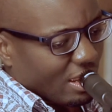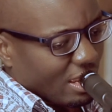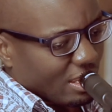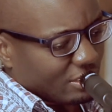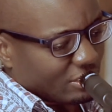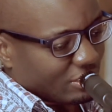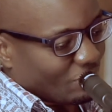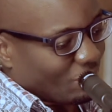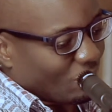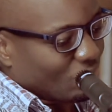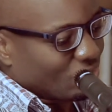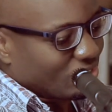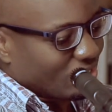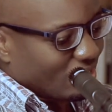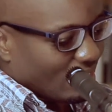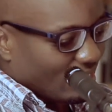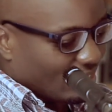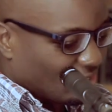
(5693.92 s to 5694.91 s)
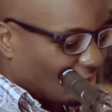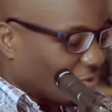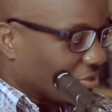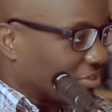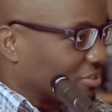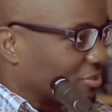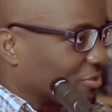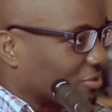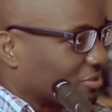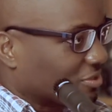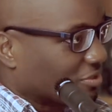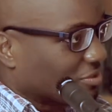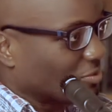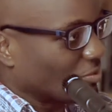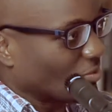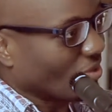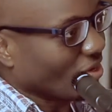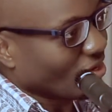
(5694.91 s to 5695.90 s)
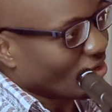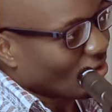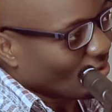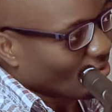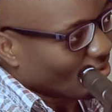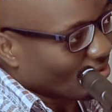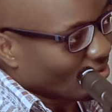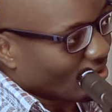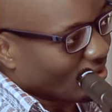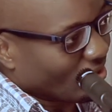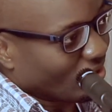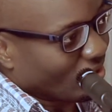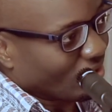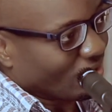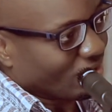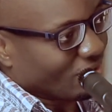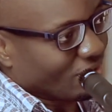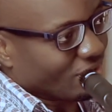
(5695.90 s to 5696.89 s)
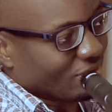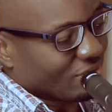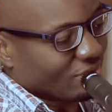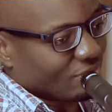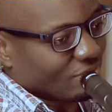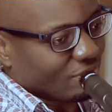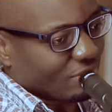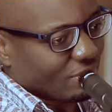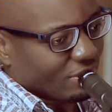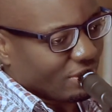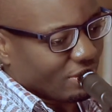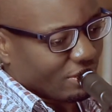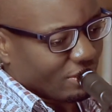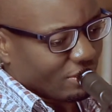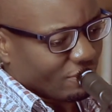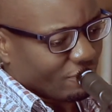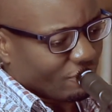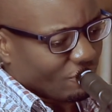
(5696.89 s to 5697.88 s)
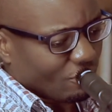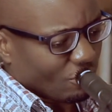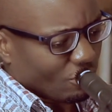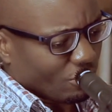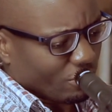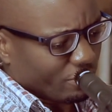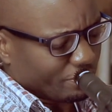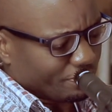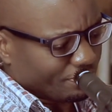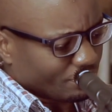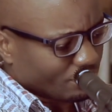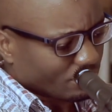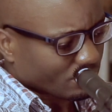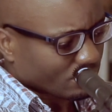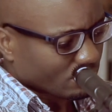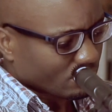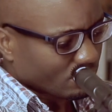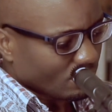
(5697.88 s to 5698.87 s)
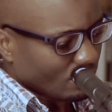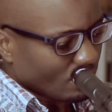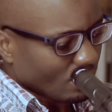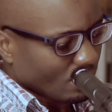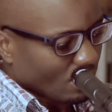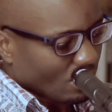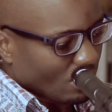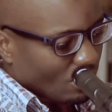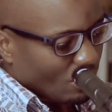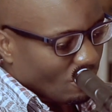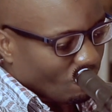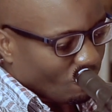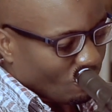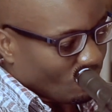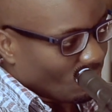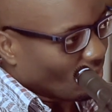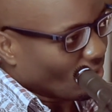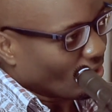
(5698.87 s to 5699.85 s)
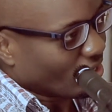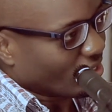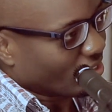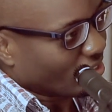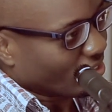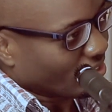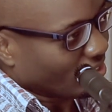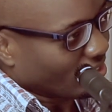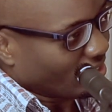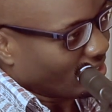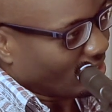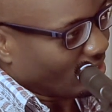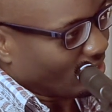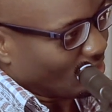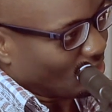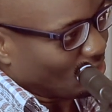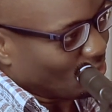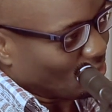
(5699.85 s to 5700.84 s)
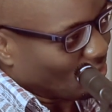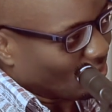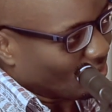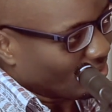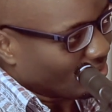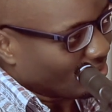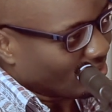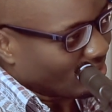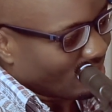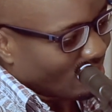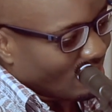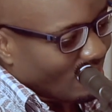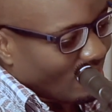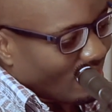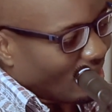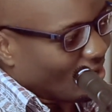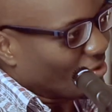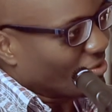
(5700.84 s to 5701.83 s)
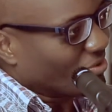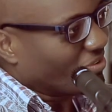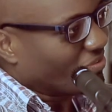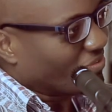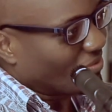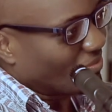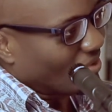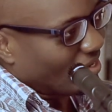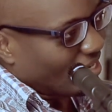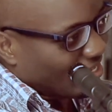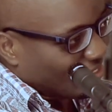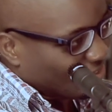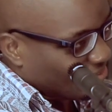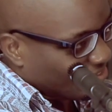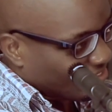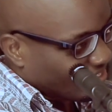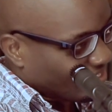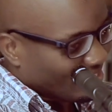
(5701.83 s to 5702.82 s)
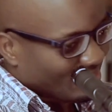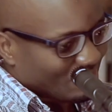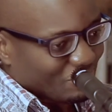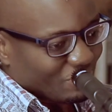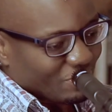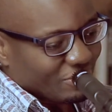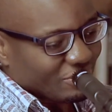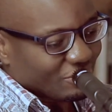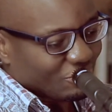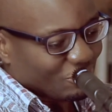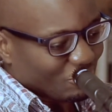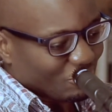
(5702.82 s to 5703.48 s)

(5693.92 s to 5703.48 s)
I suppose the last thought is also to thank you for the work that you do. I don't know if I'm allowed to say this, but